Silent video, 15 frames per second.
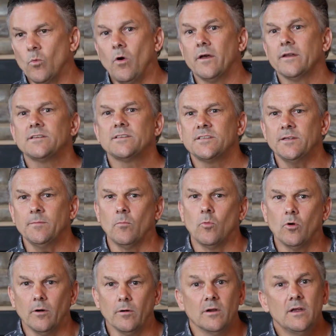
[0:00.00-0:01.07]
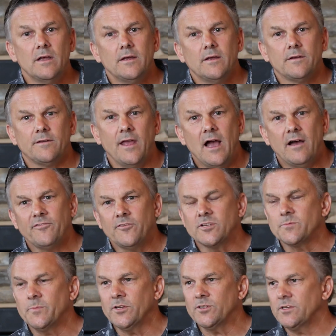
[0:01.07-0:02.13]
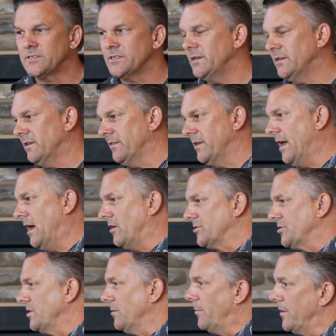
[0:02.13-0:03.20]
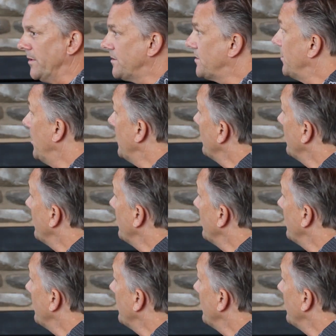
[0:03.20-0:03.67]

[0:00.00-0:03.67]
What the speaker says: we want to see more Daphnia species eating the algae. But